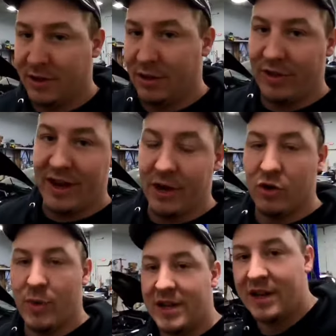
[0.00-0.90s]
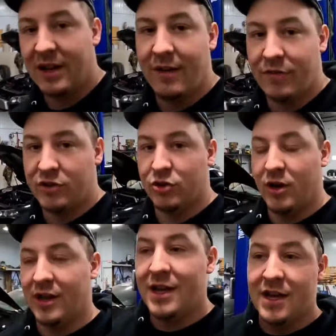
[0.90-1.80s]
You know, they got no way to get it off the
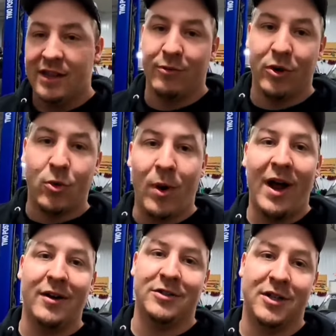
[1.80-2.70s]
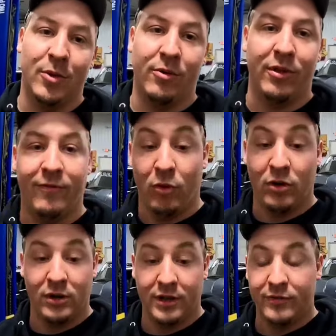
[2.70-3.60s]
truck. They require somewhere with a
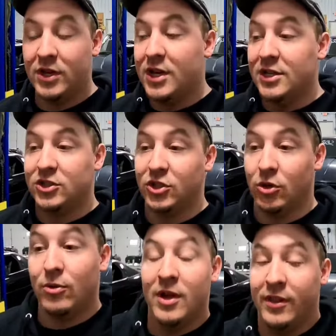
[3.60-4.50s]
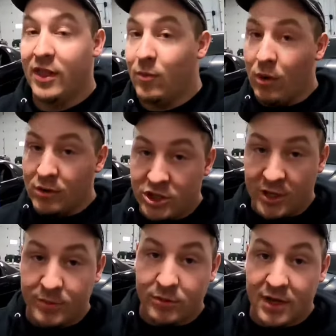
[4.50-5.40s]
forklift. So they won't
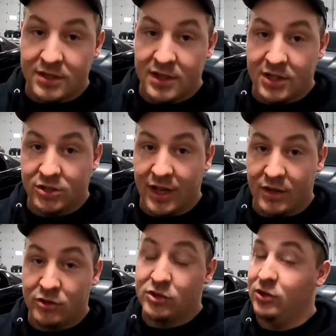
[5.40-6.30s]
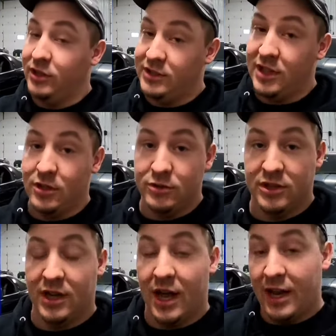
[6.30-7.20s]
ship to residential address, or at least they used
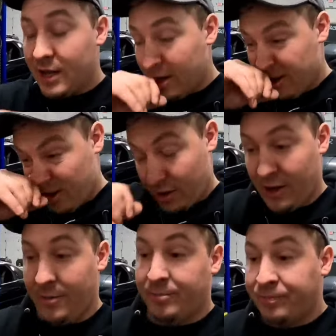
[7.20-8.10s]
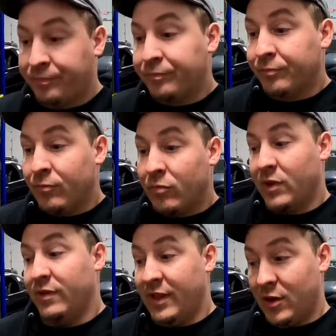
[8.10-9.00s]
to not.
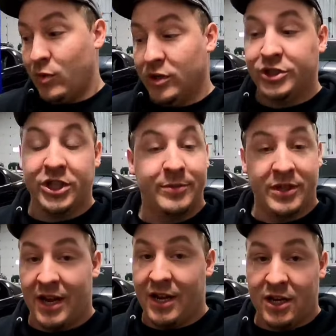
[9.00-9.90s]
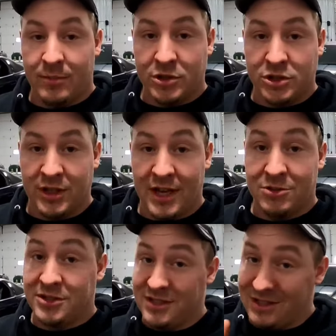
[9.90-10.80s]
They will ship to any commercial
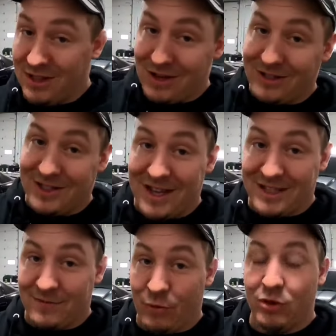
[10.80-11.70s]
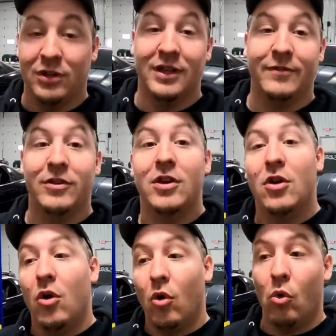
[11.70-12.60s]
address as long as it has a forklift.
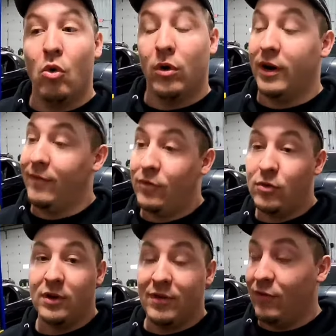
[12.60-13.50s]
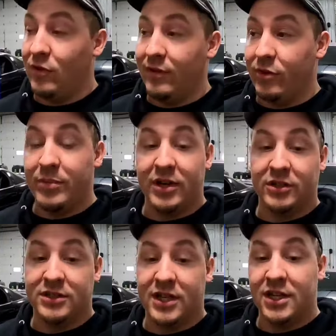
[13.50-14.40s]
Or if you live in a
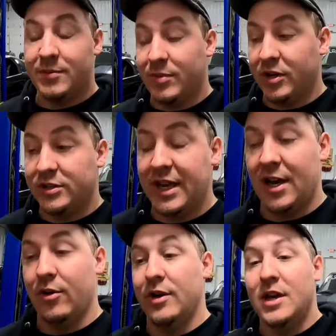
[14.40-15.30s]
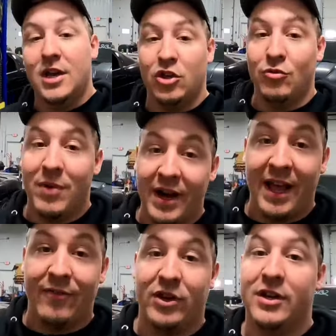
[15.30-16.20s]
bigger city, bigger town, you might
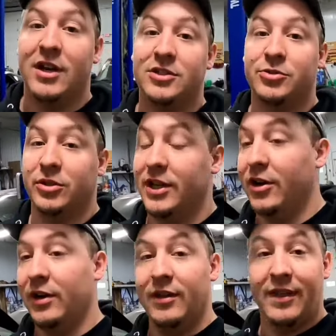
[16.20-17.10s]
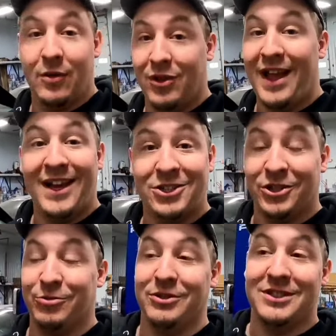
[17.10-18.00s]
have an industrial area that will
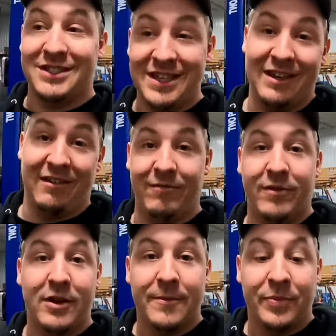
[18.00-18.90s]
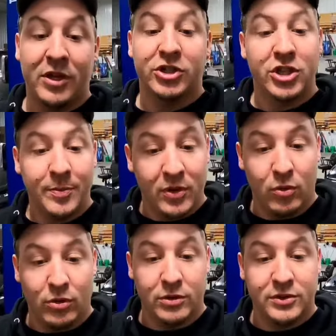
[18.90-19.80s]
actually receive shipping
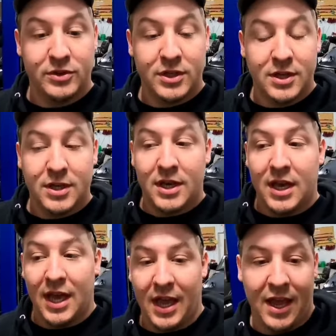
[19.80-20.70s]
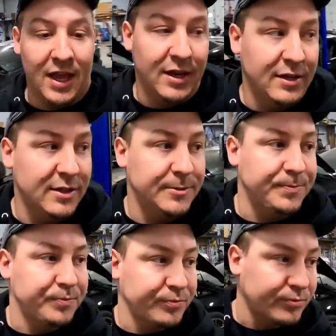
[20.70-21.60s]
orders, and
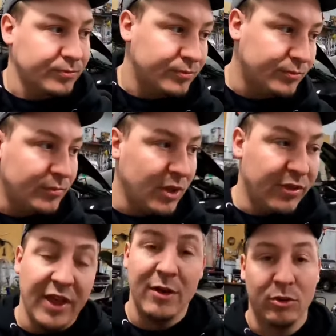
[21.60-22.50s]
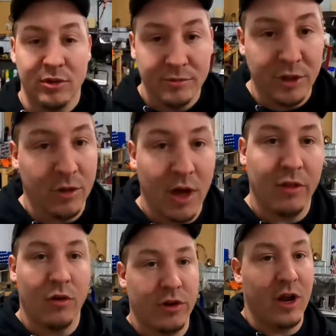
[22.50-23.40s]
they'll, you know,
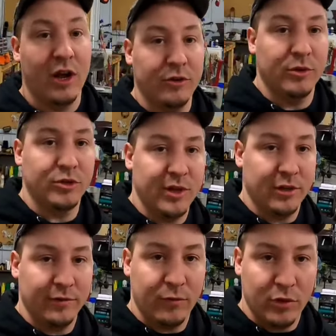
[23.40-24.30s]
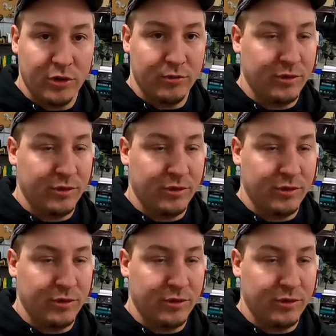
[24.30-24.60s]
unload it onto a trailer for you.